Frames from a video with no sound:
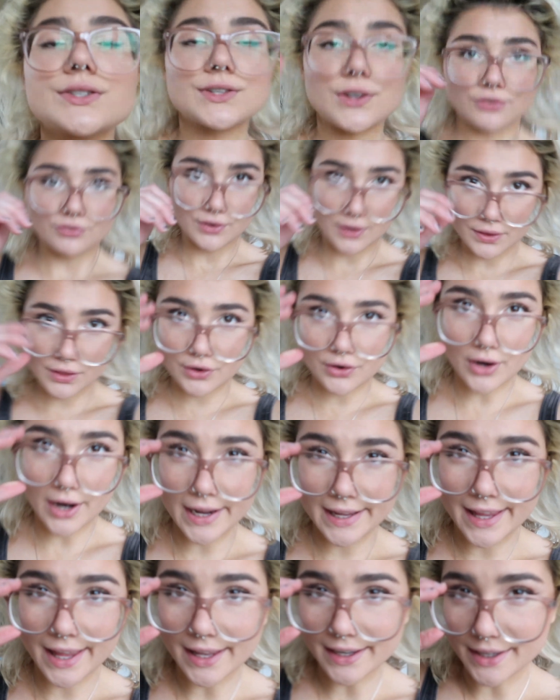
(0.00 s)
Sophia the
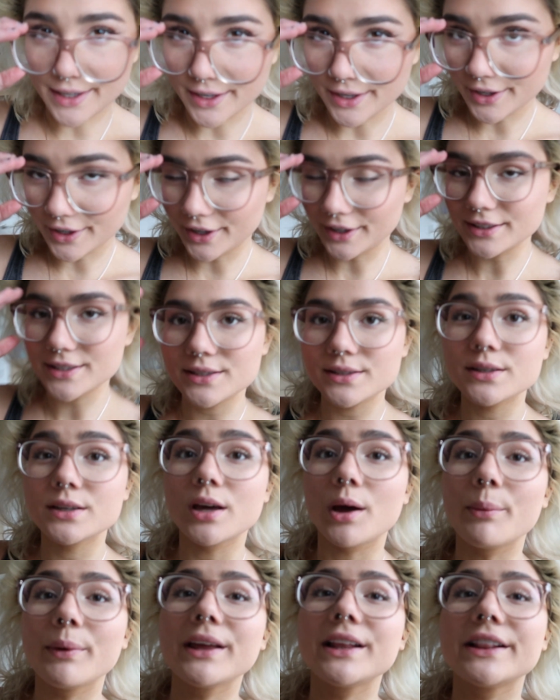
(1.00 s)
crackhead here
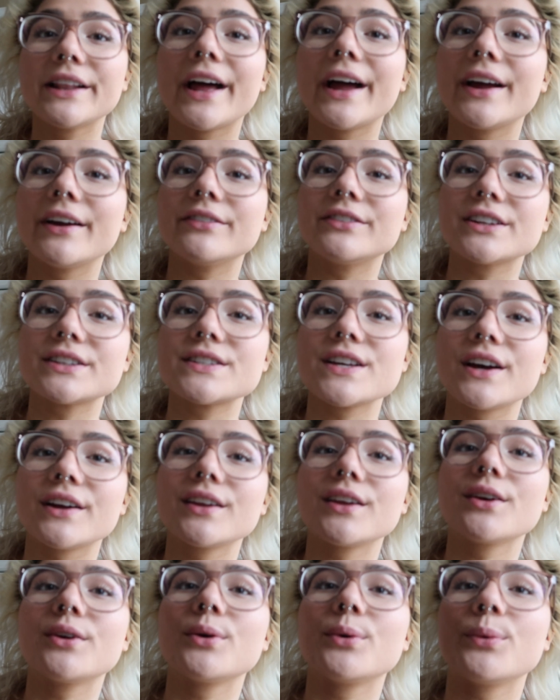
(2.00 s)
coming live to tell
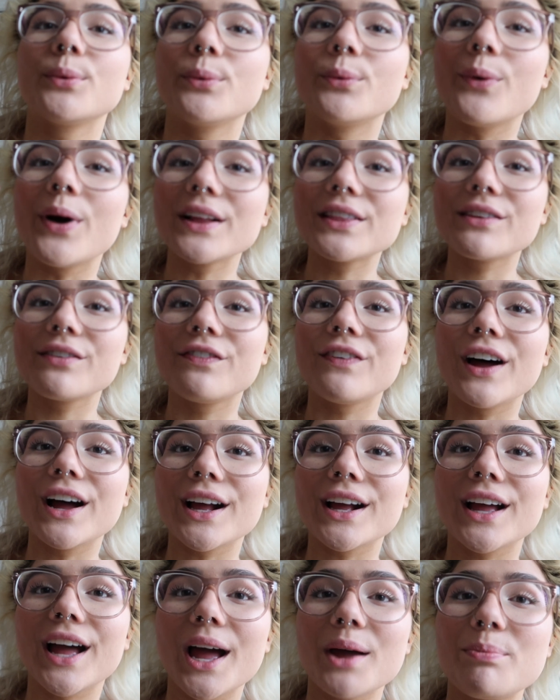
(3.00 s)
you what the
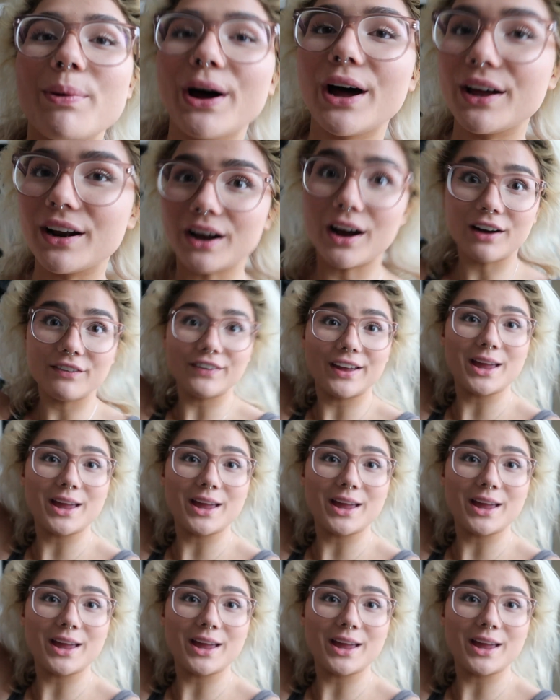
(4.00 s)
fuck I bought off